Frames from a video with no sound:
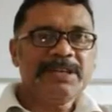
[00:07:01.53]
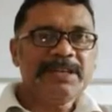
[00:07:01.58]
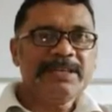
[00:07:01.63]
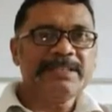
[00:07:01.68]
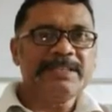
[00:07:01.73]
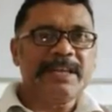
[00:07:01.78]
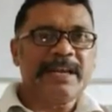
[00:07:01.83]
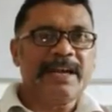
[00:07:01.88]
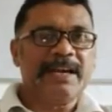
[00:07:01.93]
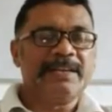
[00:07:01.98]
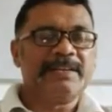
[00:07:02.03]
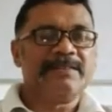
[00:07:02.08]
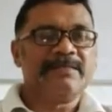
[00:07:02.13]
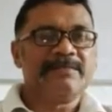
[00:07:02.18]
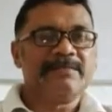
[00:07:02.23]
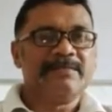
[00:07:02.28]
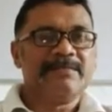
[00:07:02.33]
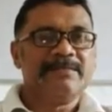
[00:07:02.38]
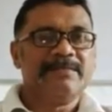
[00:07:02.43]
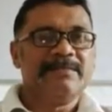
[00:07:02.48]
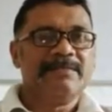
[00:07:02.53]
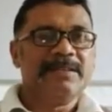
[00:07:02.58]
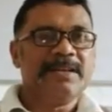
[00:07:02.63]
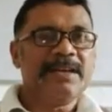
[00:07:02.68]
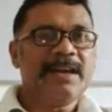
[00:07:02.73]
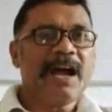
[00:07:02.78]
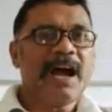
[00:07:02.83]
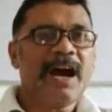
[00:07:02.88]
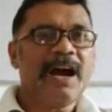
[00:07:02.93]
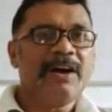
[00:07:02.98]
is that,
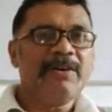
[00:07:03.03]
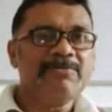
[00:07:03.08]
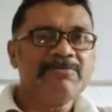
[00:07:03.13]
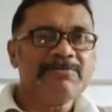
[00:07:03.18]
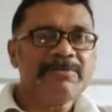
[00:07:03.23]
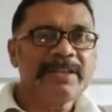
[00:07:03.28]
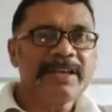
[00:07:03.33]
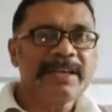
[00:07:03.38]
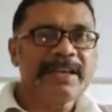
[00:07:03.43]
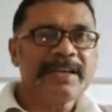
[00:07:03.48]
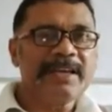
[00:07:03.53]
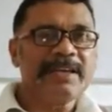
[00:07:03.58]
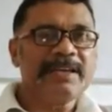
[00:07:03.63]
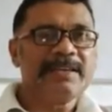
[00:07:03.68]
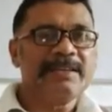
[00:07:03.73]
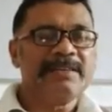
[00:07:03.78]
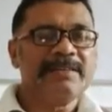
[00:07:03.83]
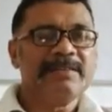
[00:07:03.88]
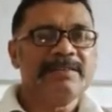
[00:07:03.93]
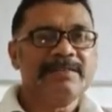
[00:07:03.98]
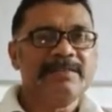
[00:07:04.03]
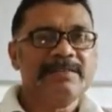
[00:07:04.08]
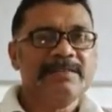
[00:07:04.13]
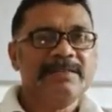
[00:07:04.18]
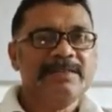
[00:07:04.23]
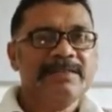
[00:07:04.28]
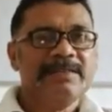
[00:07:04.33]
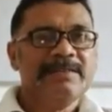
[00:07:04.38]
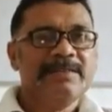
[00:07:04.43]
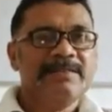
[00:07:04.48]
then how they
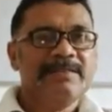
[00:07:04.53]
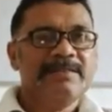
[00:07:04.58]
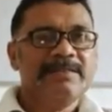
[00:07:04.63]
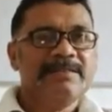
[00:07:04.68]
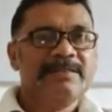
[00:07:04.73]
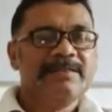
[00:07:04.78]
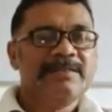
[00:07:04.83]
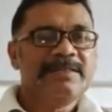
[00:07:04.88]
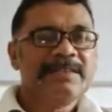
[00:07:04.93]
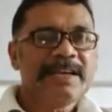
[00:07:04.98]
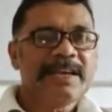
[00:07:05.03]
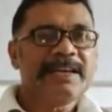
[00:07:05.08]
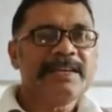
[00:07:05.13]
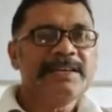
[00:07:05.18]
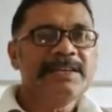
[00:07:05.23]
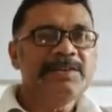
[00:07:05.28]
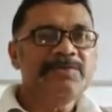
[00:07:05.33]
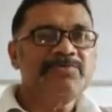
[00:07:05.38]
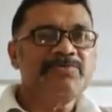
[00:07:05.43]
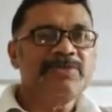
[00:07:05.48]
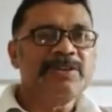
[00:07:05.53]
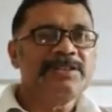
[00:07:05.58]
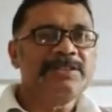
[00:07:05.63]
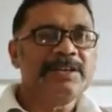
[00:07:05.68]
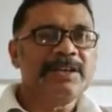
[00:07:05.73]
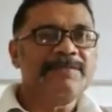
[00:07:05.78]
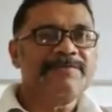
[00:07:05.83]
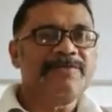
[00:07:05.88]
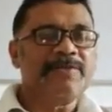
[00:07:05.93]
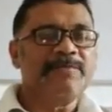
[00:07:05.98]
take
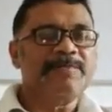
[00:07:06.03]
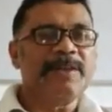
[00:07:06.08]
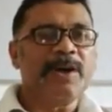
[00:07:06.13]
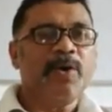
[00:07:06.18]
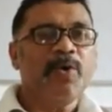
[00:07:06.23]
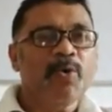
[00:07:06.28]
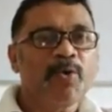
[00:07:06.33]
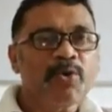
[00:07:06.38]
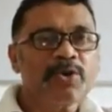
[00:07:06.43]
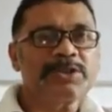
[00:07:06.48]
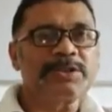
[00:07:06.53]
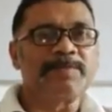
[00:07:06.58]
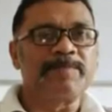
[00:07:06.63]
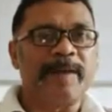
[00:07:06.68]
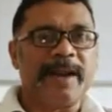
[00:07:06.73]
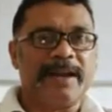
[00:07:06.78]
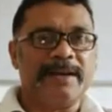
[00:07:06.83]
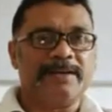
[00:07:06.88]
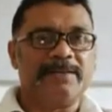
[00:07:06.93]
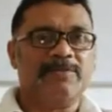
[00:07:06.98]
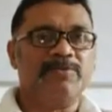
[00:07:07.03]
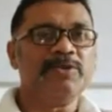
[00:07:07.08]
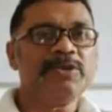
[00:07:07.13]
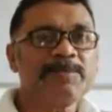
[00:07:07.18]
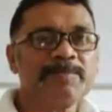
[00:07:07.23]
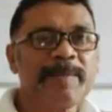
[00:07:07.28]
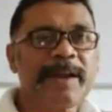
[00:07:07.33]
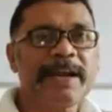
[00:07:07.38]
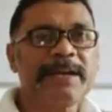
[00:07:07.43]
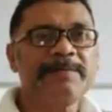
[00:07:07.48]
nutrition from the host plant?
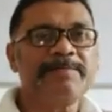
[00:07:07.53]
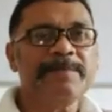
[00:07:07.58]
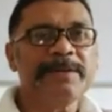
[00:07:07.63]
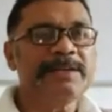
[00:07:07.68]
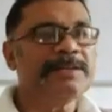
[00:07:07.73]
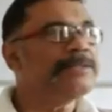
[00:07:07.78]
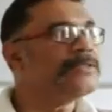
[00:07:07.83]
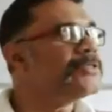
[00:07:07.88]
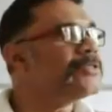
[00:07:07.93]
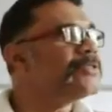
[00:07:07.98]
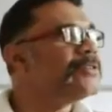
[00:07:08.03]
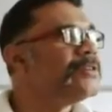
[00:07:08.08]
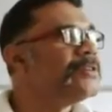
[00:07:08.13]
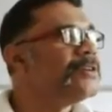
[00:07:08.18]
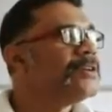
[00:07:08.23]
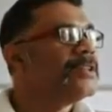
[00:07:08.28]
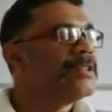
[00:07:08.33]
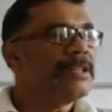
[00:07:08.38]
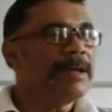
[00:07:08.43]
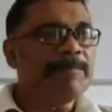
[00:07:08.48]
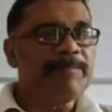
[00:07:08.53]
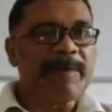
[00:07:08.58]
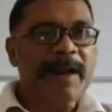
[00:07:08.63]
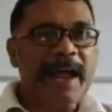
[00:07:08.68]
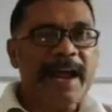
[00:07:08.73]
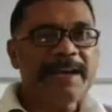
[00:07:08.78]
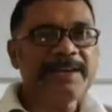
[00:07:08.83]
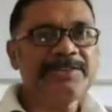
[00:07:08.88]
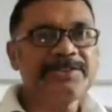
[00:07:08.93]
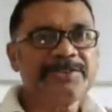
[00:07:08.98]
Host plant means the
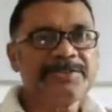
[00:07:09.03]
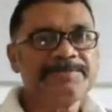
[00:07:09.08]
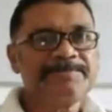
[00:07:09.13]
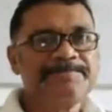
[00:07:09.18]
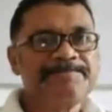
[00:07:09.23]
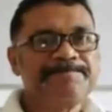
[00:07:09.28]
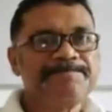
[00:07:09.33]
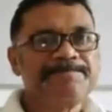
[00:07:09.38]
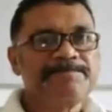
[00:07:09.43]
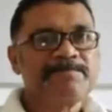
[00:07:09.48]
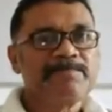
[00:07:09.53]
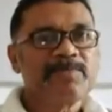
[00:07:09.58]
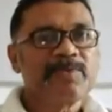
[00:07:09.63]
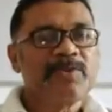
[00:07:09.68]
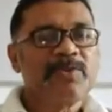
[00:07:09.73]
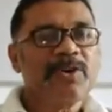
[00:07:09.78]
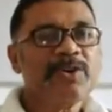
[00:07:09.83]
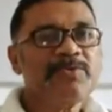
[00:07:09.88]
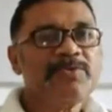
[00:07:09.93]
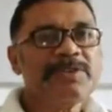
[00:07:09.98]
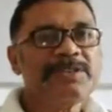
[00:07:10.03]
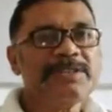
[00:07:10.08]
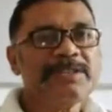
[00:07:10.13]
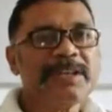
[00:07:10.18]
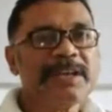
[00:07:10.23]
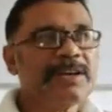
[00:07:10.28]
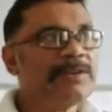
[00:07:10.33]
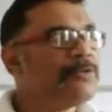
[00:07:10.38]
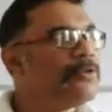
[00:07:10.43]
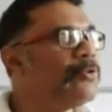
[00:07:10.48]
plant on which
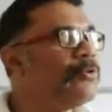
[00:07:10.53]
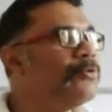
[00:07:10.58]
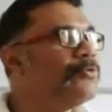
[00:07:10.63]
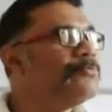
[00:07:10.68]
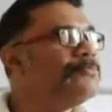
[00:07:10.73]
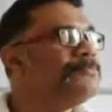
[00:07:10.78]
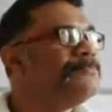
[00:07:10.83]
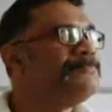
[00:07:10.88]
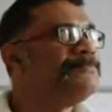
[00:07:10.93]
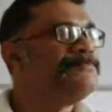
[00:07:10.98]
they grow.